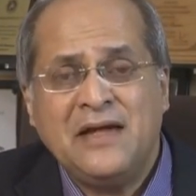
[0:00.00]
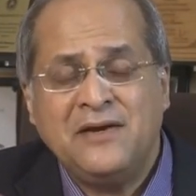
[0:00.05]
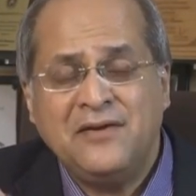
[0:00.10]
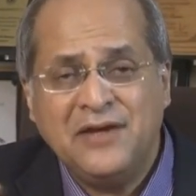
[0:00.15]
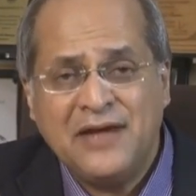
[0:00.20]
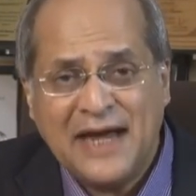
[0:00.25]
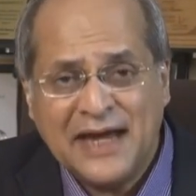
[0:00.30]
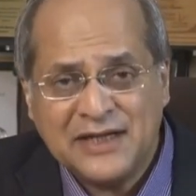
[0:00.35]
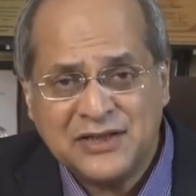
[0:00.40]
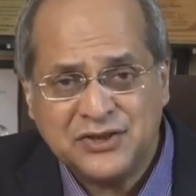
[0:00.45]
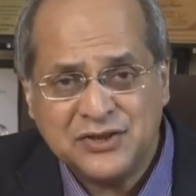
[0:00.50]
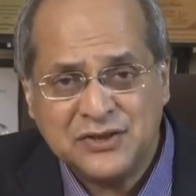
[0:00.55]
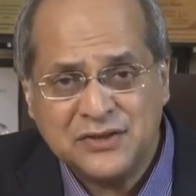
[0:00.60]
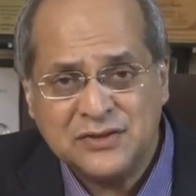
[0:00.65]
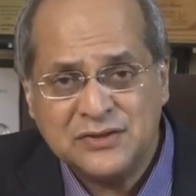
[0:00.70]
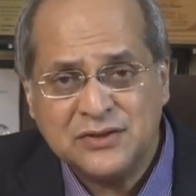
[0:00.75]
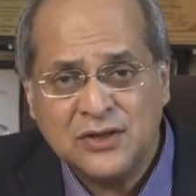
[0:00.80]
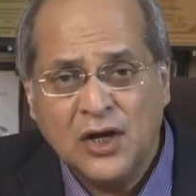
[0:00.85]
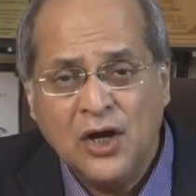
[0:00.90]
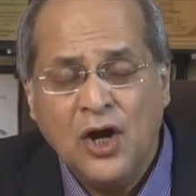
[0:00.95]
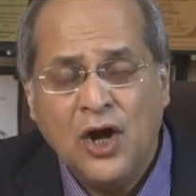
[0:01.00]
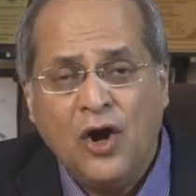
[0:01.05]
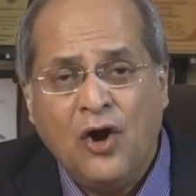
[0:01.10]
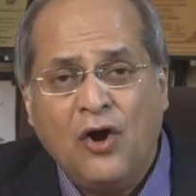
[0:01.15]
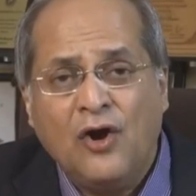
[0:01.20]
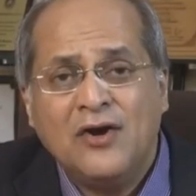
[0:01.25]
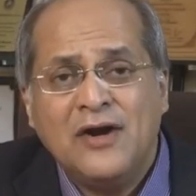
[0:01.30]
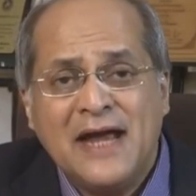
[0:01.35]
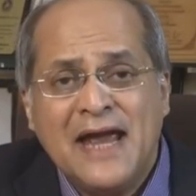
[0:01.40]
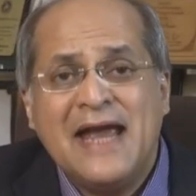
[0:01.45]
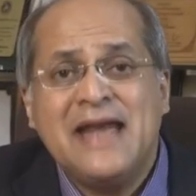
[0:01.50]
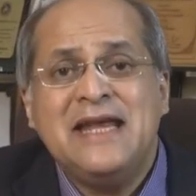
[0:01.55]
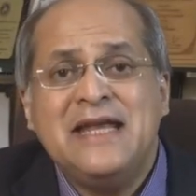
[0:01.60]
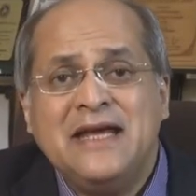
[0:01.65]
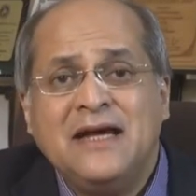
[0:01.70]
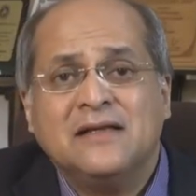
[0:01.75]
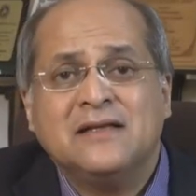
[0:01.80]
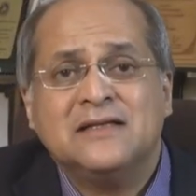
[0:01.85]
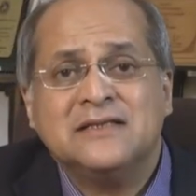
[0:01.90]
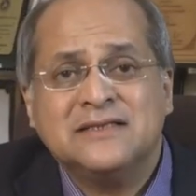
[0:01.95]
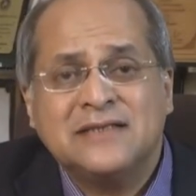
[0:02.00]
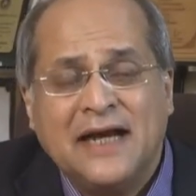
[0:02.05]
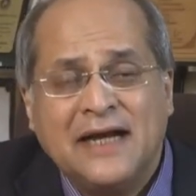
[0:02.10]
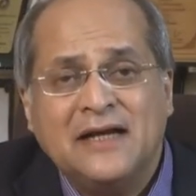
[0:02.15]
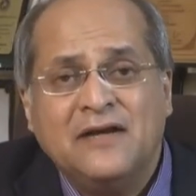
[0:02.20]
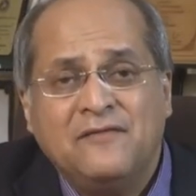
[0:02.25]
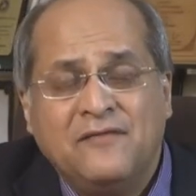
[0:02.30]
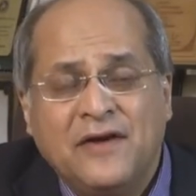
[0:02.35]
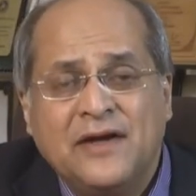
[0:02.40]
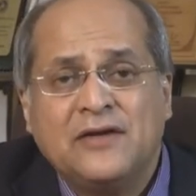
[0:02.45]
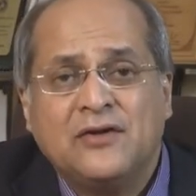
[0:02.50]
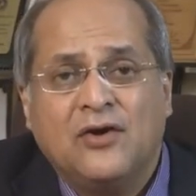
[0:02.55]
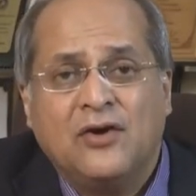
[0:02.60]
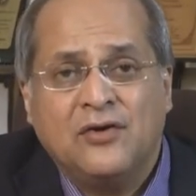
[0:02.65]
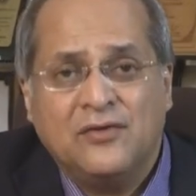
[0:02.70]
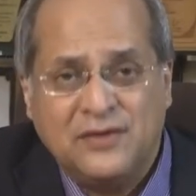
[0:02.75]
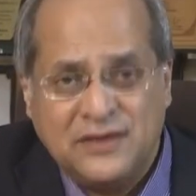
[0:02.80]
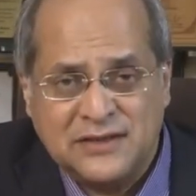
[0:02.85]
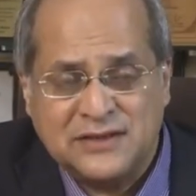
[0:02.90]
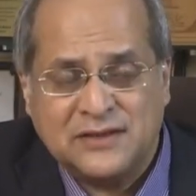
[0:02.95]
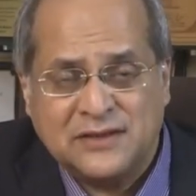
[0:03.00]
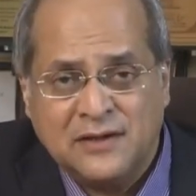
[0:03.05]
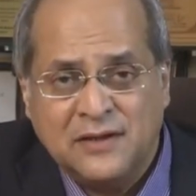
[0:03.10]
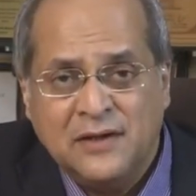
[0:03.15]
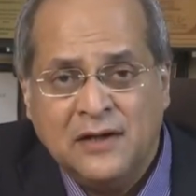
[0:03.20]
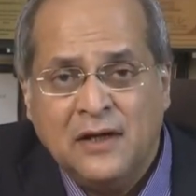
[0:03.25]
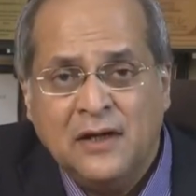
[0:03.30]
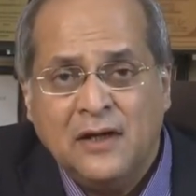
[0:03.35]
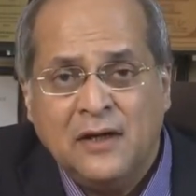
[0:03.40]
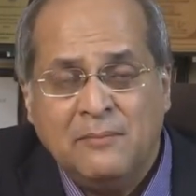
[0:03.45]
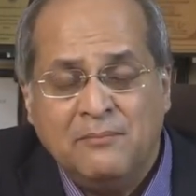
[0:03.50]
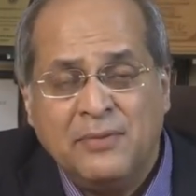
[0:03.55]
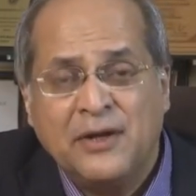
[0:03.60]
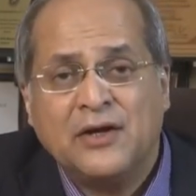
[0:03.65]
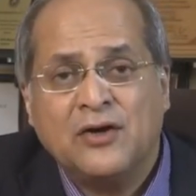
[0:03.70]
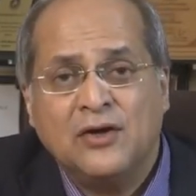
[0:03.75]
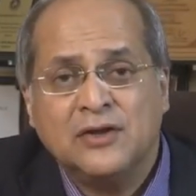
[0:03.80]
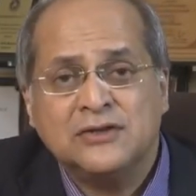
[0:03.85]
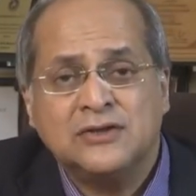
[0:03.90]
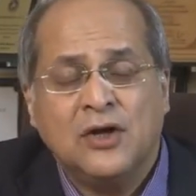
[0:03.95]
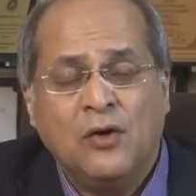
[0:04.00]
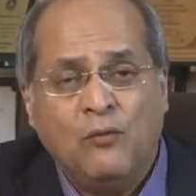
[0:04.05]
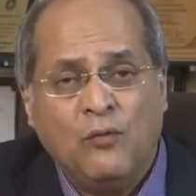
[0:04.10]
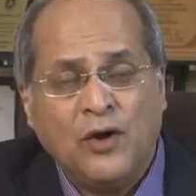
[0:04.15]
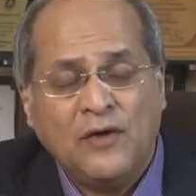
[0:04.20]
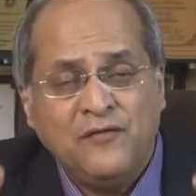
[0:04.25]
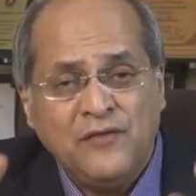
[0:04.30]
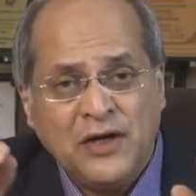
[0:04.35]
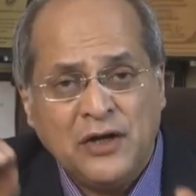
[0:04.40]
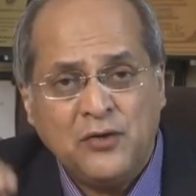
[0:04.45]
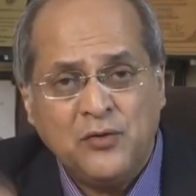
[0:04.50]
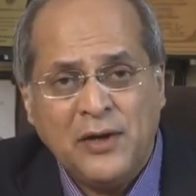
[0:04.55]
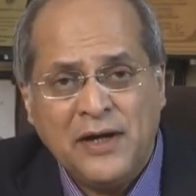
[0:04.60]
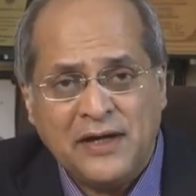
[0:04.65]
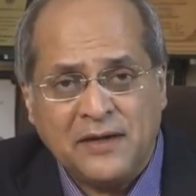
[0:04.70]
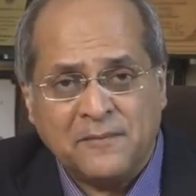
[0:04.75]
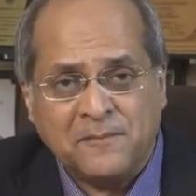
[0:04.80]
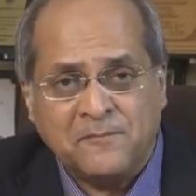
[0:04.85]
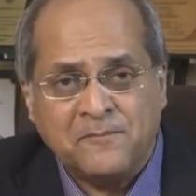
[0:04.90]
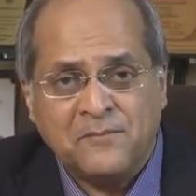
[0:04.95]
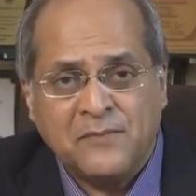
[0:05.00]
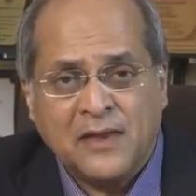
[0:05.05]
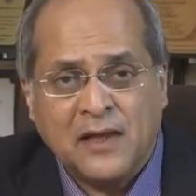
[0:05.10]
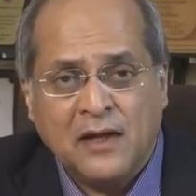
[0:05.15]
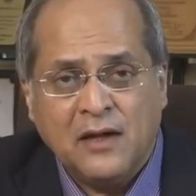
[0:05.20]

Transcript: reactions, or any other side effect or risk. Because what we are doing,